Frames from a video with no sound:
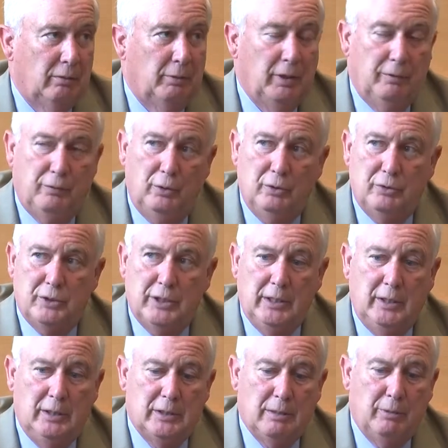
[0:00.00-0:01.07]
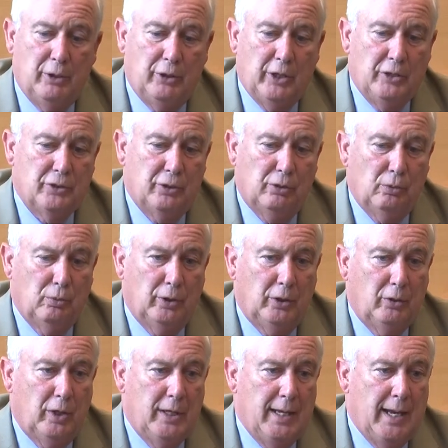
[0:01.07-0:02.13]
I mean, if you see some of the things that are going
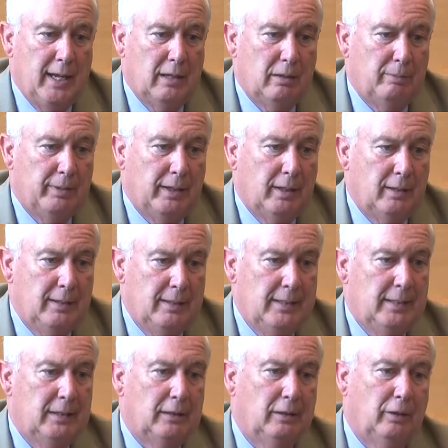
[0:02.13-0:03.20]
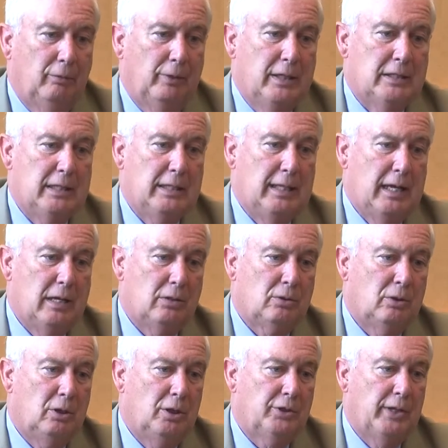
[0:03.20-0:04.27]
on now about, you know, raising the
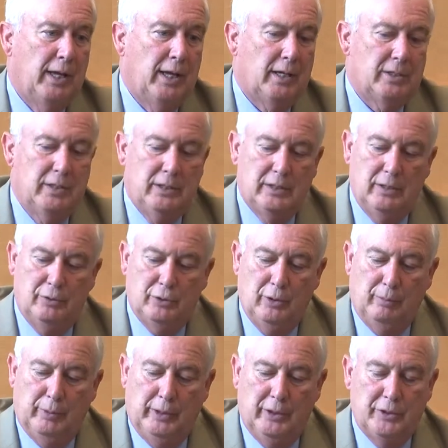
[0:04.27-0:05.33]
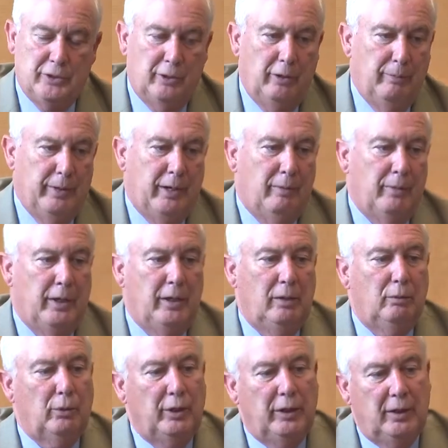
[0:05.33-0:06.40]
alcohol tax, and they said it was going to bring a certain amount of money
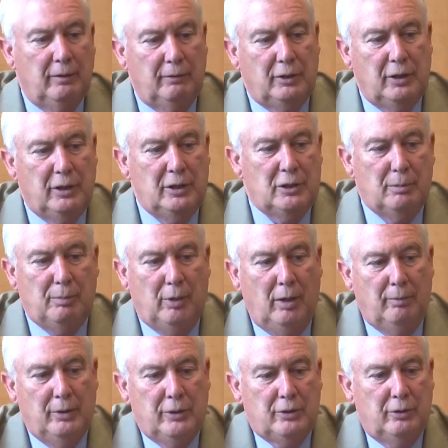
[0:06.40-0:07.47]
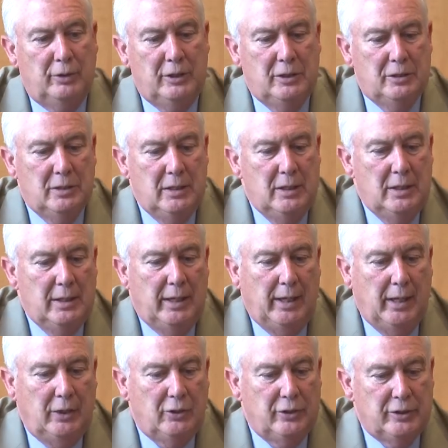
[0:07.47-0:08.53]
and we're going to give it to these departments or these
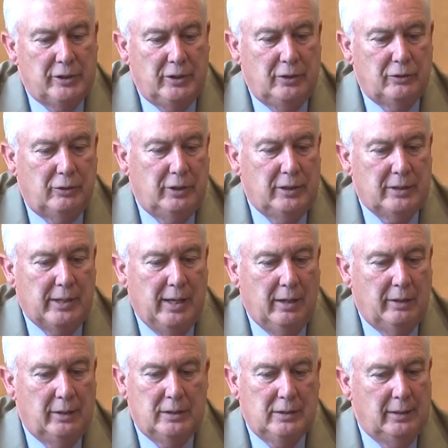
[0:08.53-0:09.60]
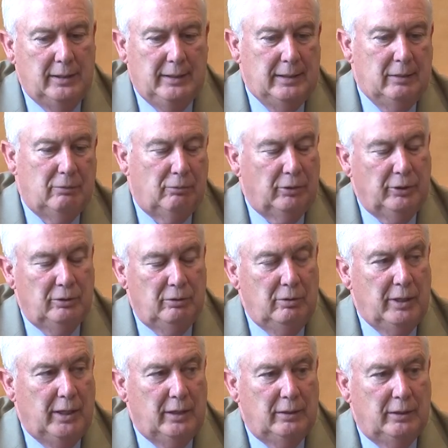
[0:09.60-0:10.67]
agencies or these counties, and they didn't really do
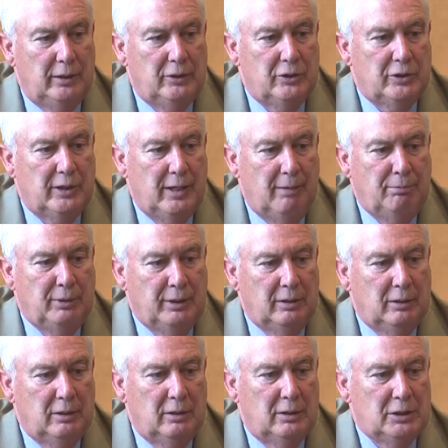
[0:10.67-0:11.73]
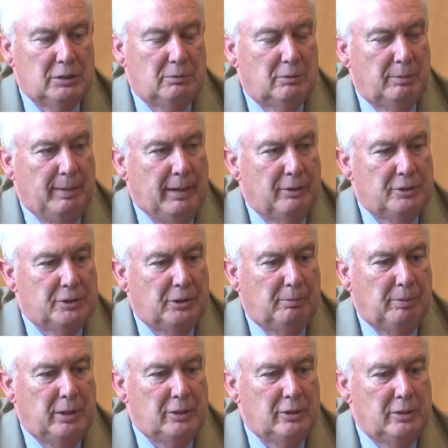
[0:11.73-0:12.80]
that. They just kept it to balance their
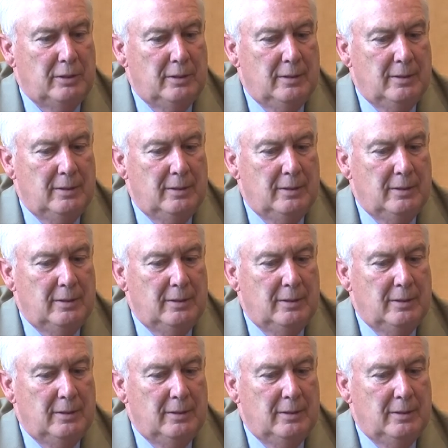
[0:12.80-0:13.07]
budget.